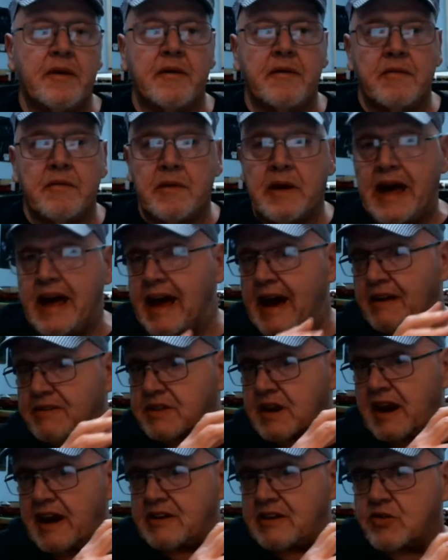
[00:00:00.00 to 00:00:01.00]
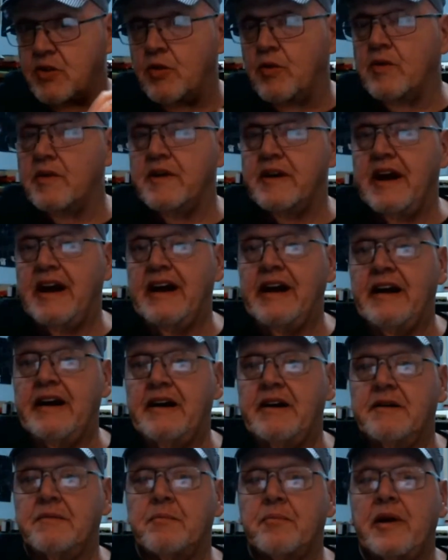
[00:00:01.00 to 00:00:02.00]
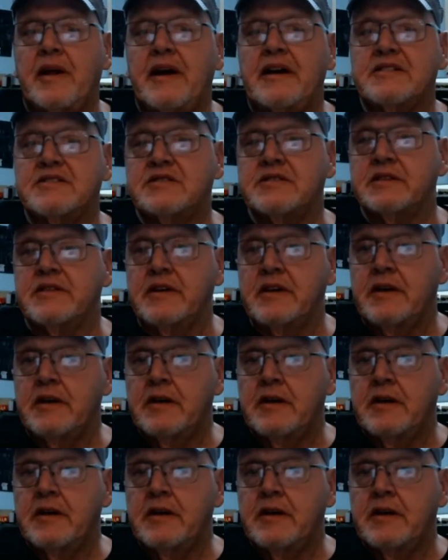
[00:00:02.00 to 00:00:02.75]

the layout that I tore down, plus